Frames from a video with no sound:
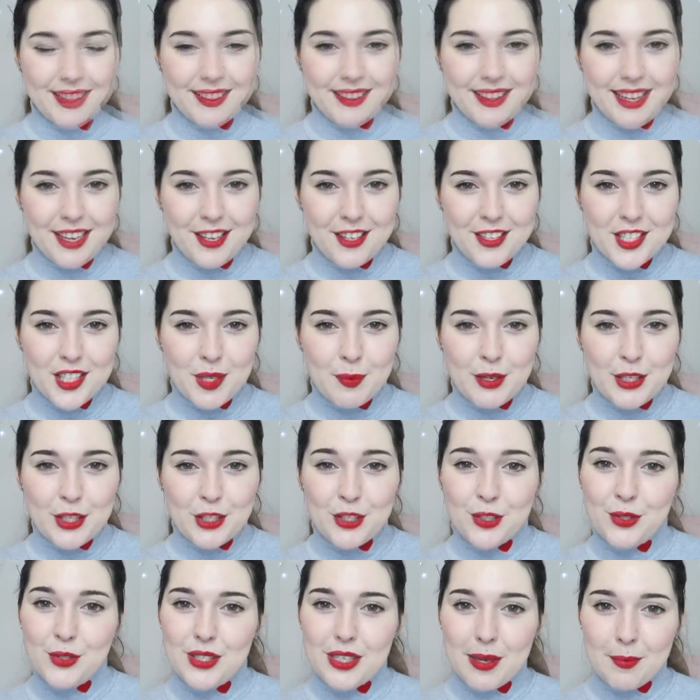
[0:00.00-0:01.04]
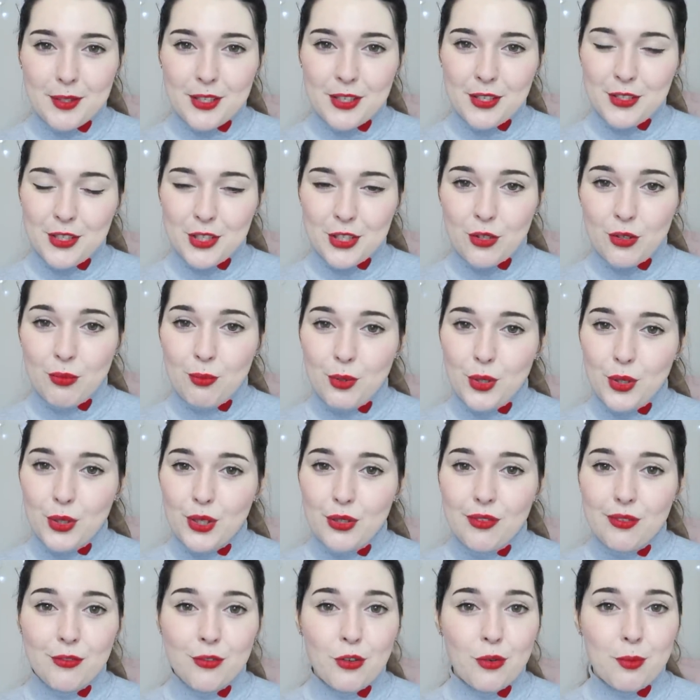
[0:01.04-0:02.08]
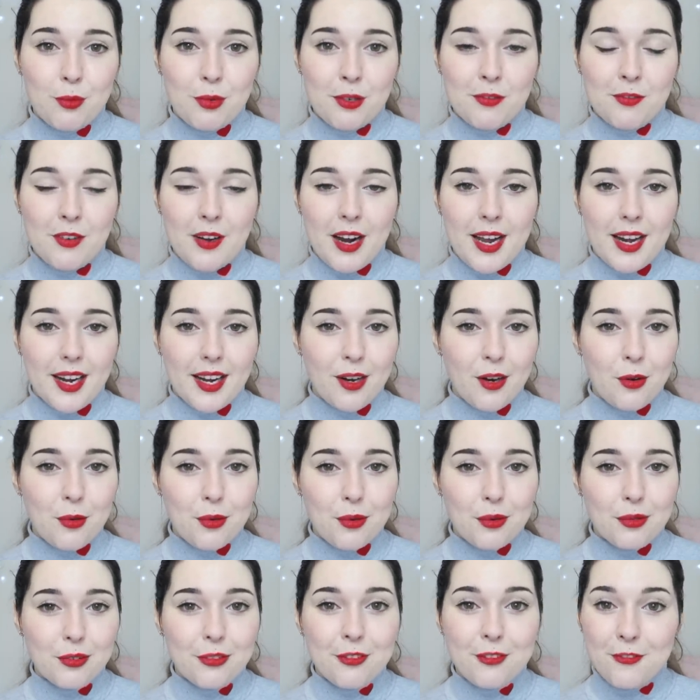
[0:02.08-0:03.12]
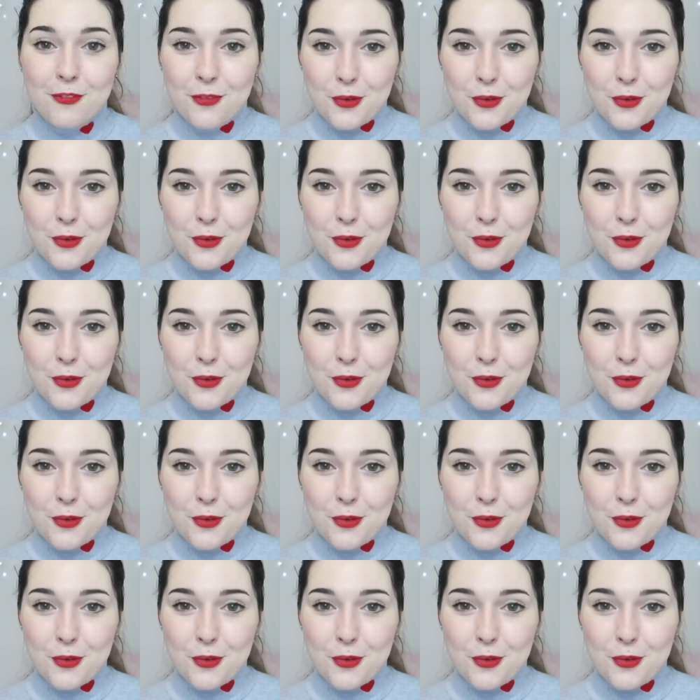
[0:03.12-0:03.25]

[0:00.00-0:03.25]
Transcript: Thank you so much to W2 Beauty for providing all